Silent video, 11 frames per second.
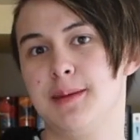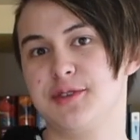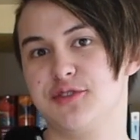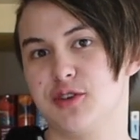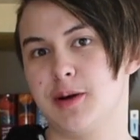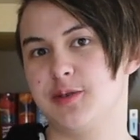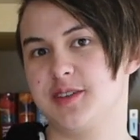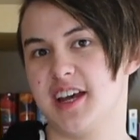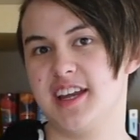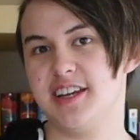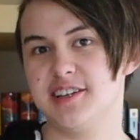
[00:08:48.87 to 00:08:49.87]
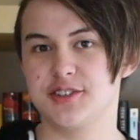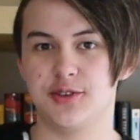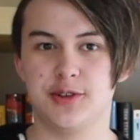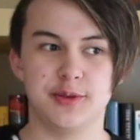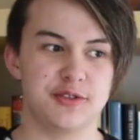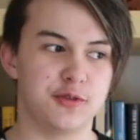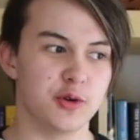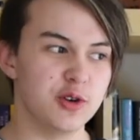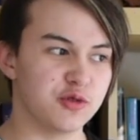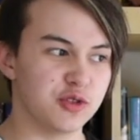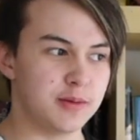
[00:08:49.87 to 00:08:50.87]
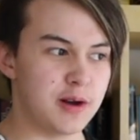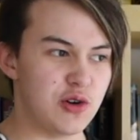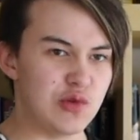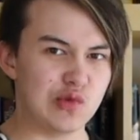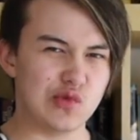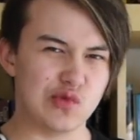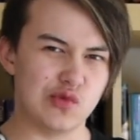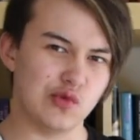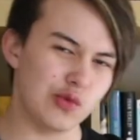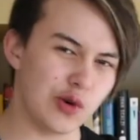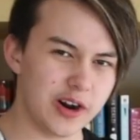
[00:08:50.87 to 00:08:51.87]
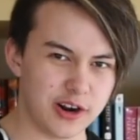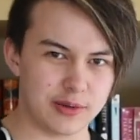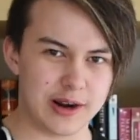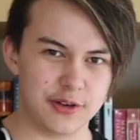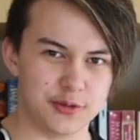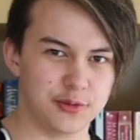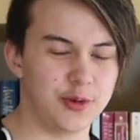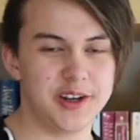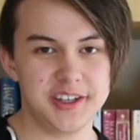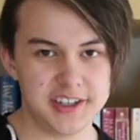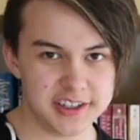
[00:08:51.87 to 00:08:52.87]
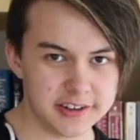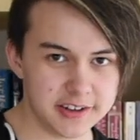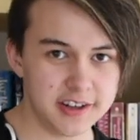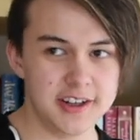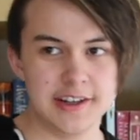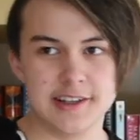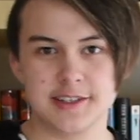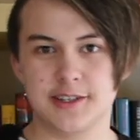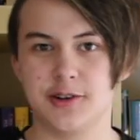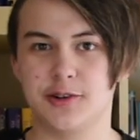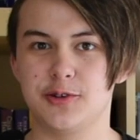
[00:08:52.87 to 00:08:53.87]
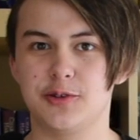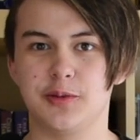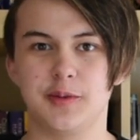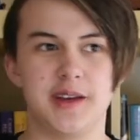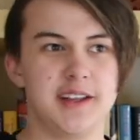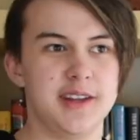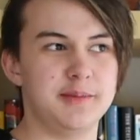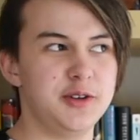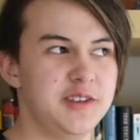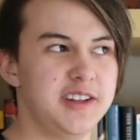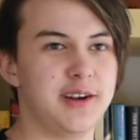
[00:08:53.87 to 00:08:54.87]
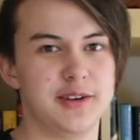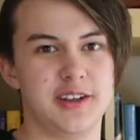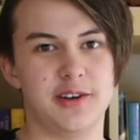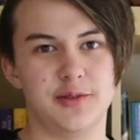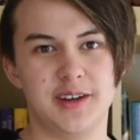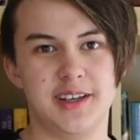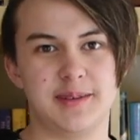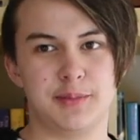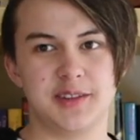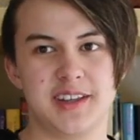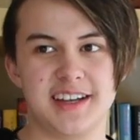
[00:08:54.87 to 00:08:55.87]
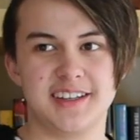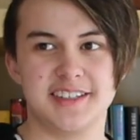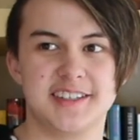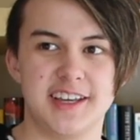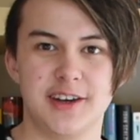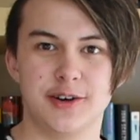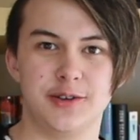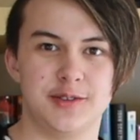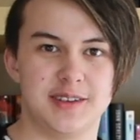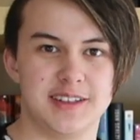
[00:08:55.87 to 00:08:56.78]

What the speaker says: Epps for about 10 years and only with Ford for about around 1 year. So in the movie, they don't really put that to scale.